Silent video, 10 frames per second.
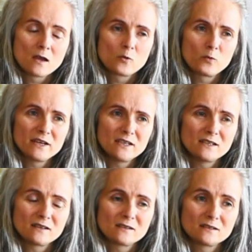
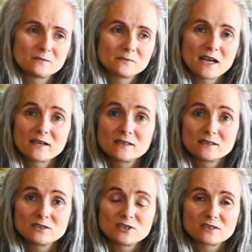We
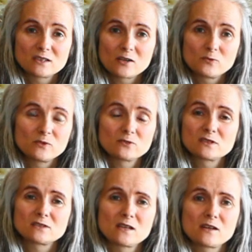kind of just go real
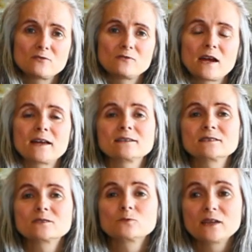slow
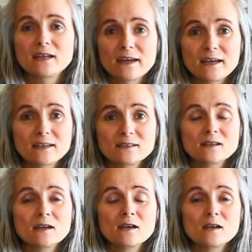as we can
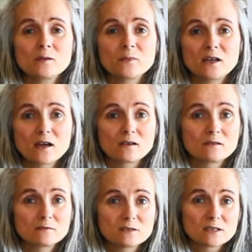
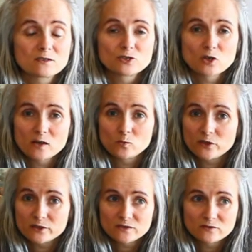because Sean
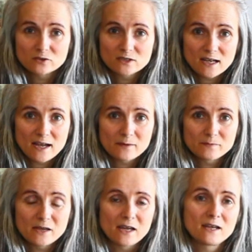works
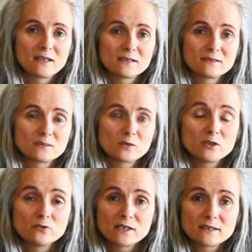full-time and we
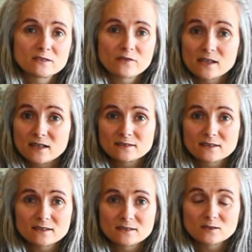do it as
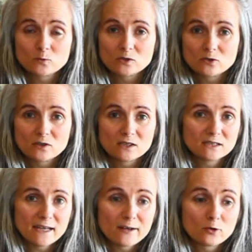finances will
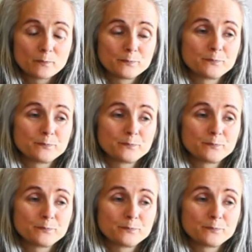allow.